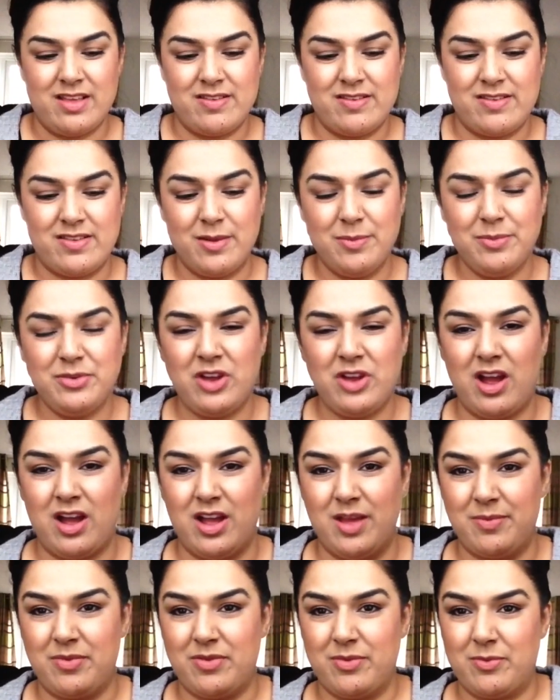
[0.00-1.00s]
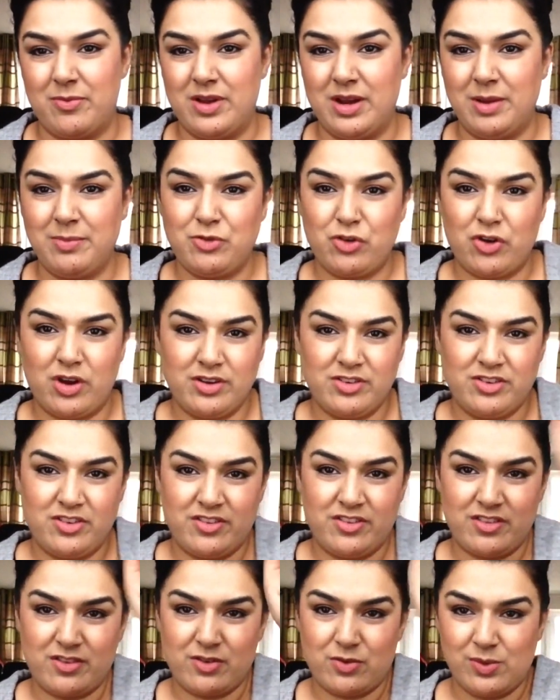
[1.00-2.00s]
Sometimes when I'm trying to
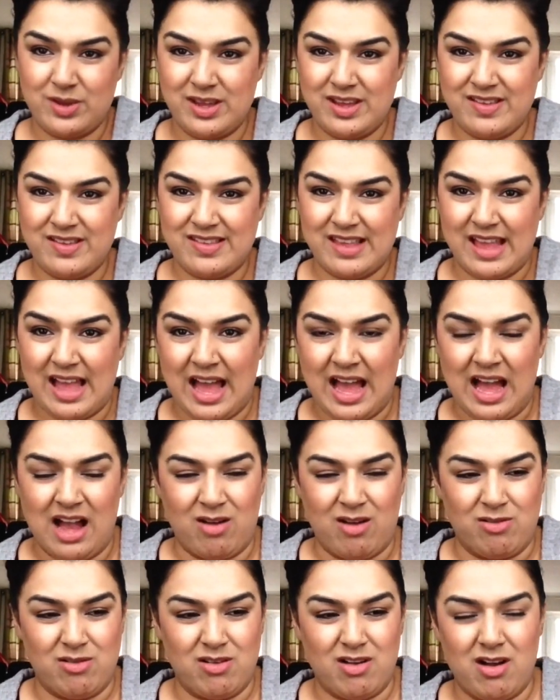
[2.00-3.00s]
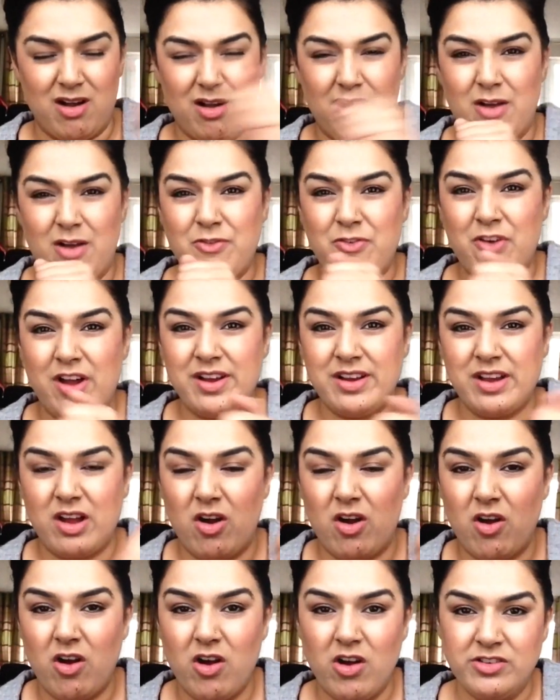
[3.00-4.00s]
squeeze it out, I find it
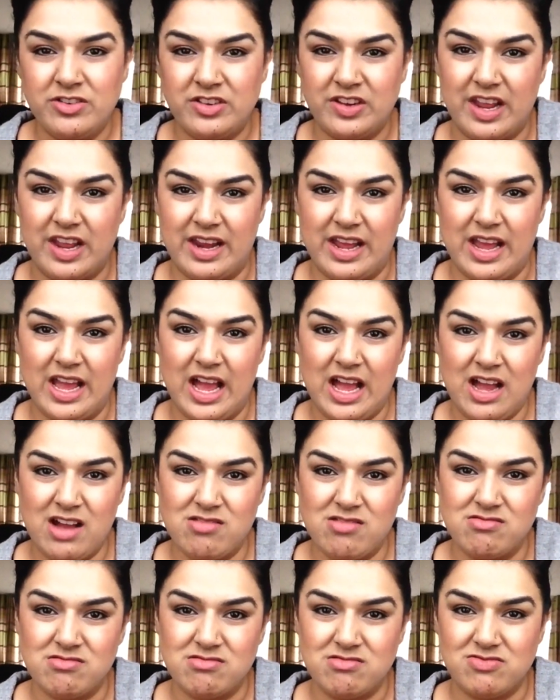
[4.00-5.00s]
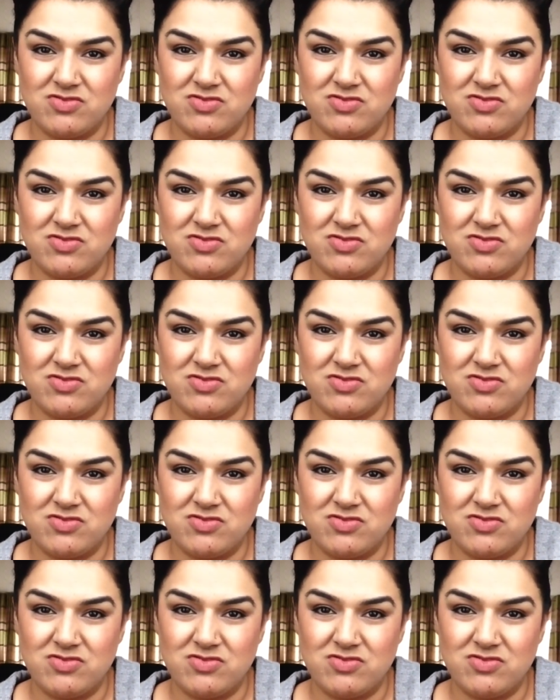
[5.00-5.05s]
hard to get it out.